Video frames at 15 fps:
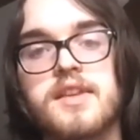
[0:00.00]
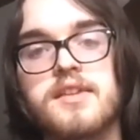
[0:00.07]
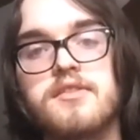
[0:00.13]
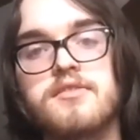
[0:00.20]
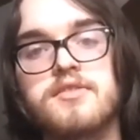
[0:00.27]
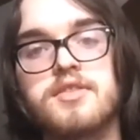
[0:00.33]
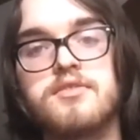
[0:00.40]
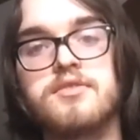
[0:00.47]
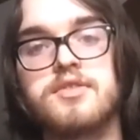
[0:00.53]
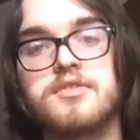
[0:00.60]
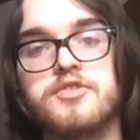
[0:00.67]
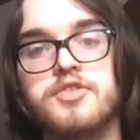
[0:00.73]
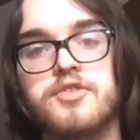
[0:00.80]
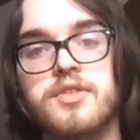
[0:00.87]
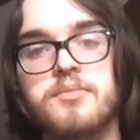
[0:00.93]
you're doing
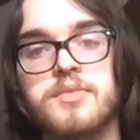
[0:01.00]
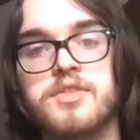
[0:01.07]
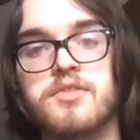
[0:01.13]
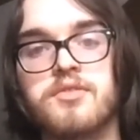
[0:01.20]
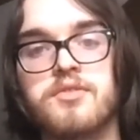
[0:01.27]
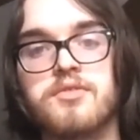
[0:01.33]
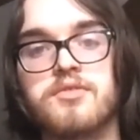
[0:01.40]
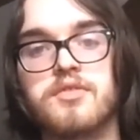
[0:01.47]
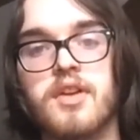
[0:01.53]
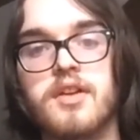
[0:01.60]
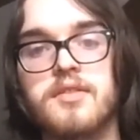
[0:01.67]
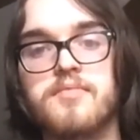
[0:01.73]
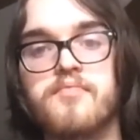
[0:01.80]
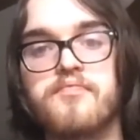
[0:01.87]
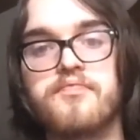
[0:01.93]
your dream journal,
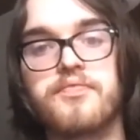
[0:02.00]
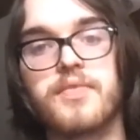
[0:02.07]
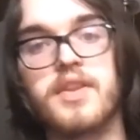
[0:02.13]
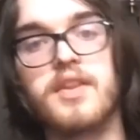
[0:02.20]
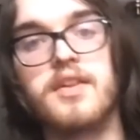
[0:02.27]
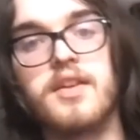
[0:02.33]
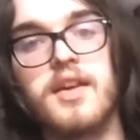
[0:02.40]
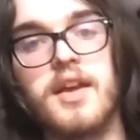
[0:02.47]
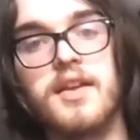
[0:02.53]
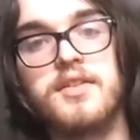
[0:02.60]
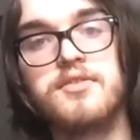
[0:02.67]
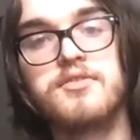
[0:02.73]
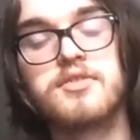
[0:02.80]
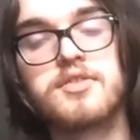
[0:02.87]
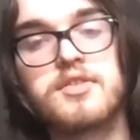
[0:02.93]
right?
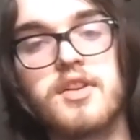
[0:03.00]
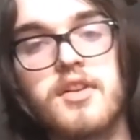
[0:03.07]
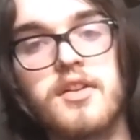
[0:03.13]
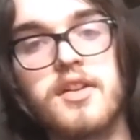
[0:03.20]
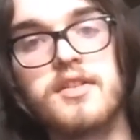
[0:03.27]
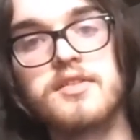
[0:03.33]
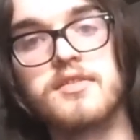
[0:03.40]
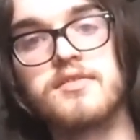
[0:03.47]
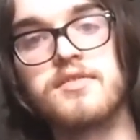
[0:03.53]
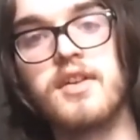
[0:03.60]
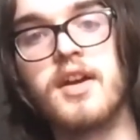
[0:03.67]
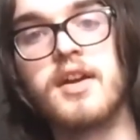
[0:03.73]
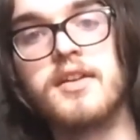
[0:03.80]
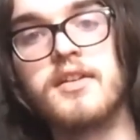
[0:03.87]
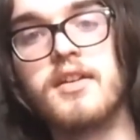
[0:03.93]
And you're starting to
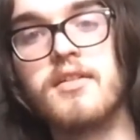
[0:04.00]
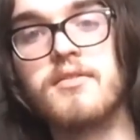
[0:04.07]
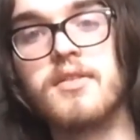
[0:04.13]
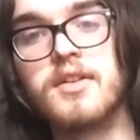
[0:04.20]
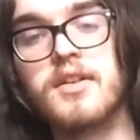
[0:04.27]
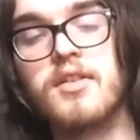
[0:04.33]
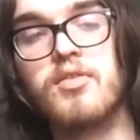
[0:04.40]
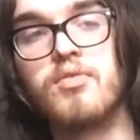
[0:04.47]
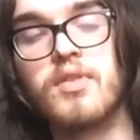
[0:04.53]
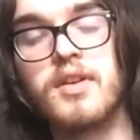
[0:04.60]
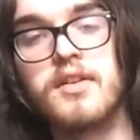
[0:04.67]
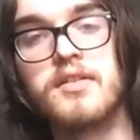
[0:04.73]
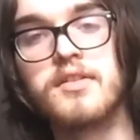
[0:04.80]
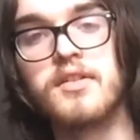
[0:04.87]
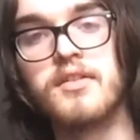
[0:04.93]
find a
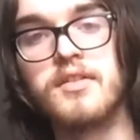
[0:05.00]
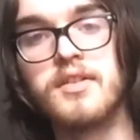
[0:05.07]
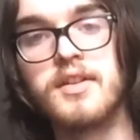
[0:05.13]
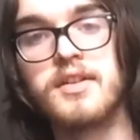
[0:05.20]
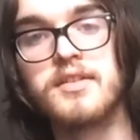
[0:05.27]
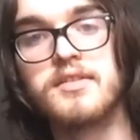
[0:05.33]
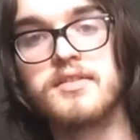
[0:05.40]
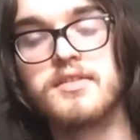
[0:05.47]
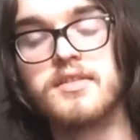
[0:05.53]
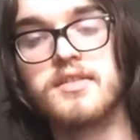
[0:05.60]
reoccurring